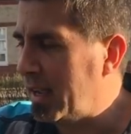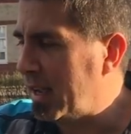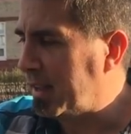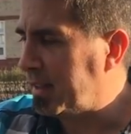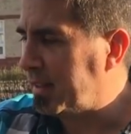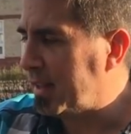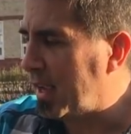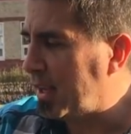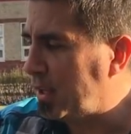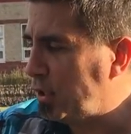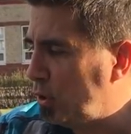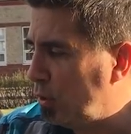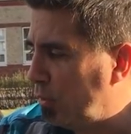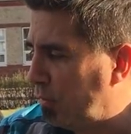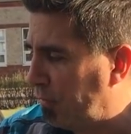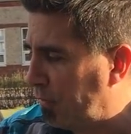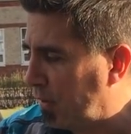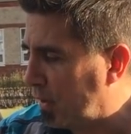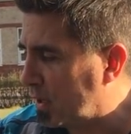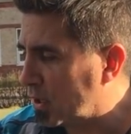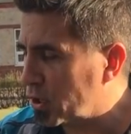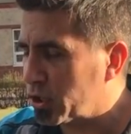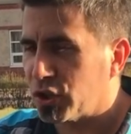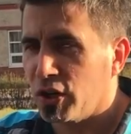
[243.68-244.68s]
and then you
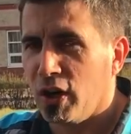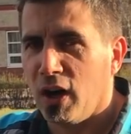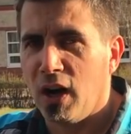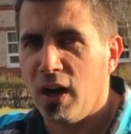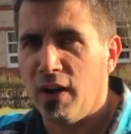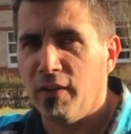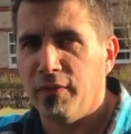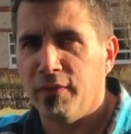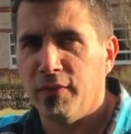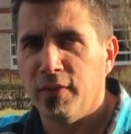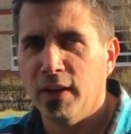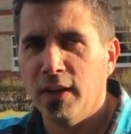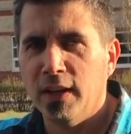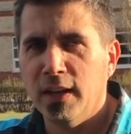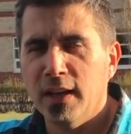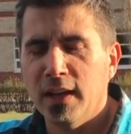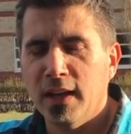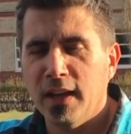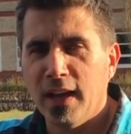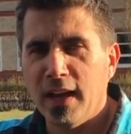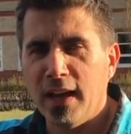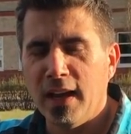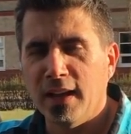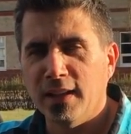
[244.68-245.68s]
finish off
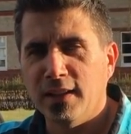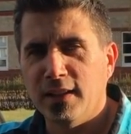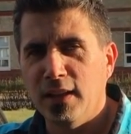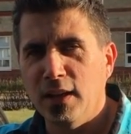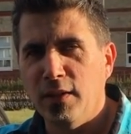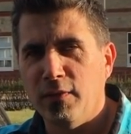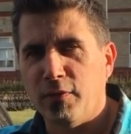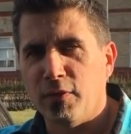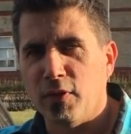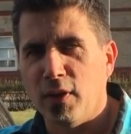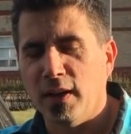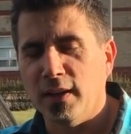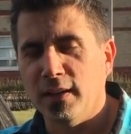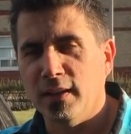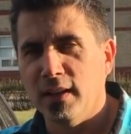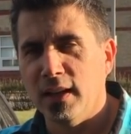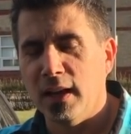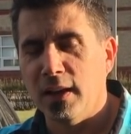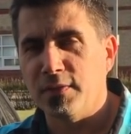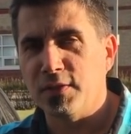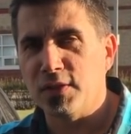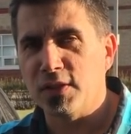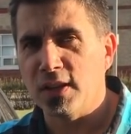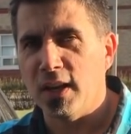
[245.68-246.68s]
at the front
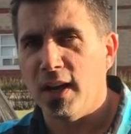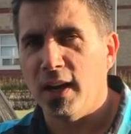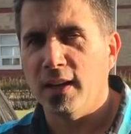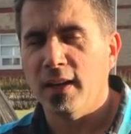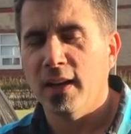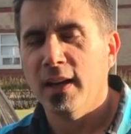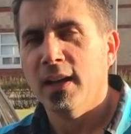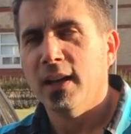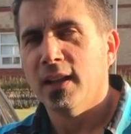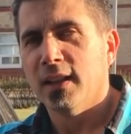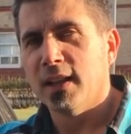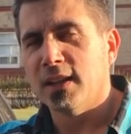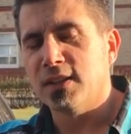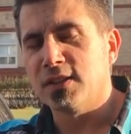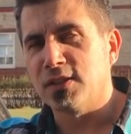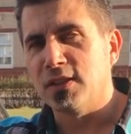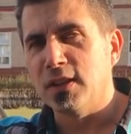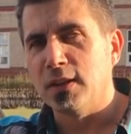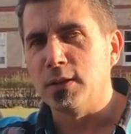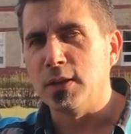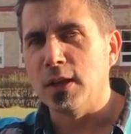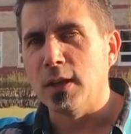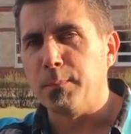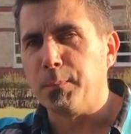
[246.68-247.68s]
left side. That's
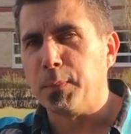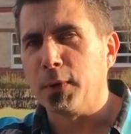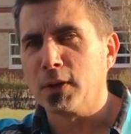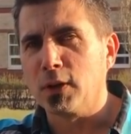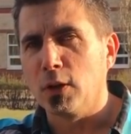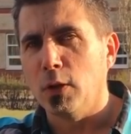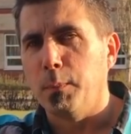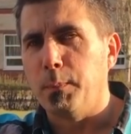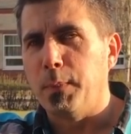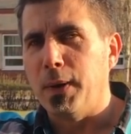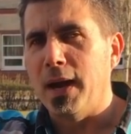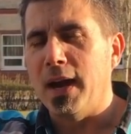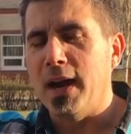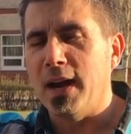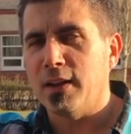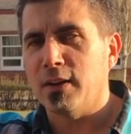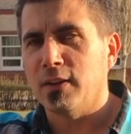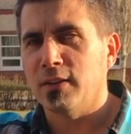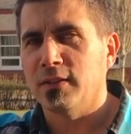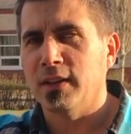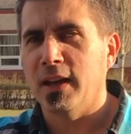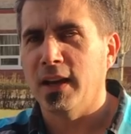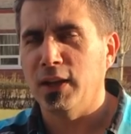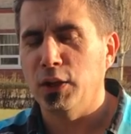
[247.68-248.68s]
the typical
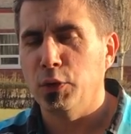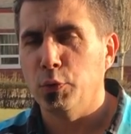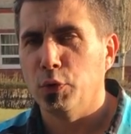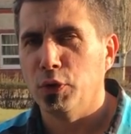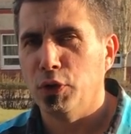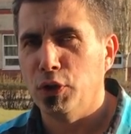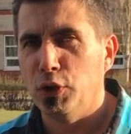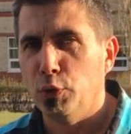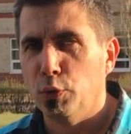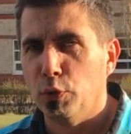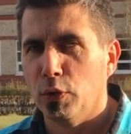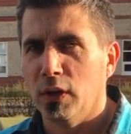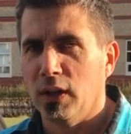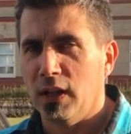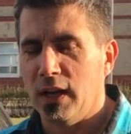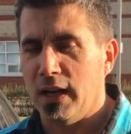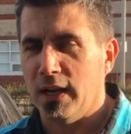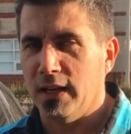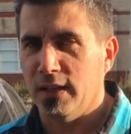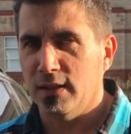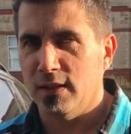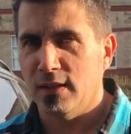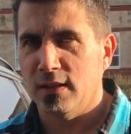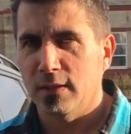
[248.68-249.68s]
pattern that you would
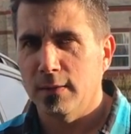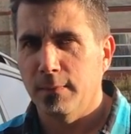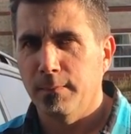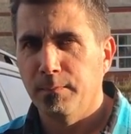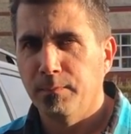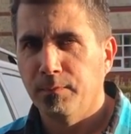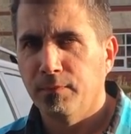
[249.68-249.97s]
utilize.